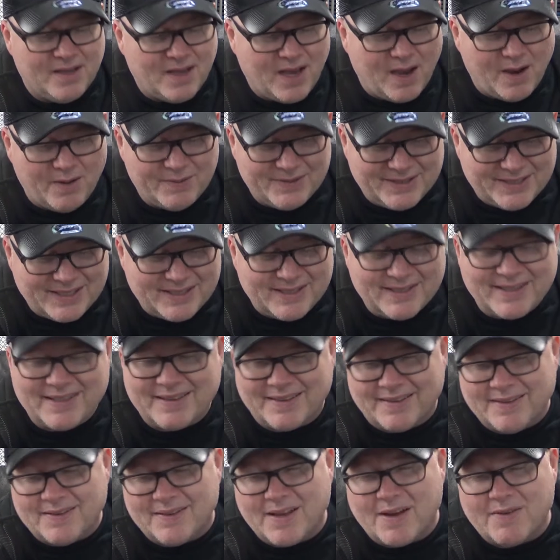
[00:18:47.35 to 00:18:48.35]
Originally
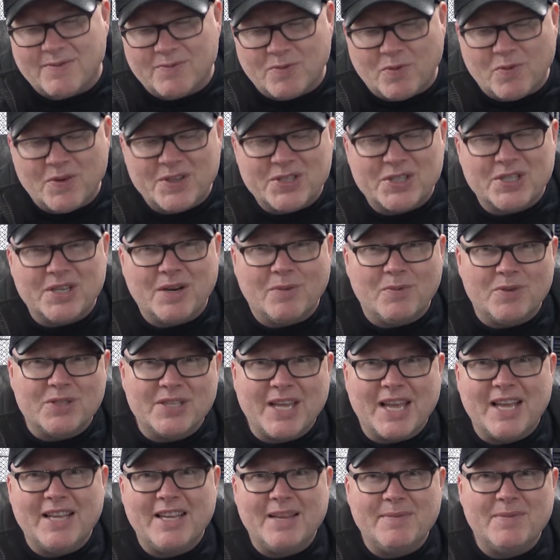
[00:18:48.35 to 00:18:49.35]
I was
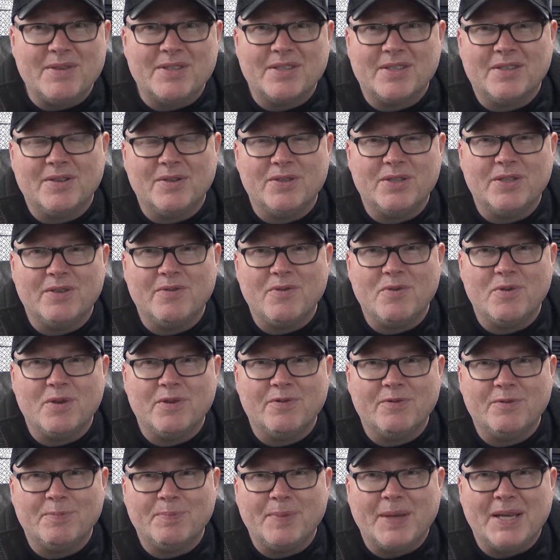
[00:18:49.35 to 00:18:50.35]
getting them exclusively on
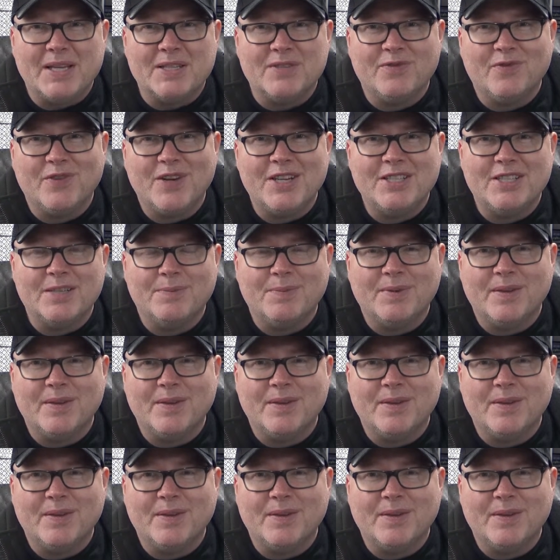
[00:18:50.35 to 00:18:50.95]
the PS Vita,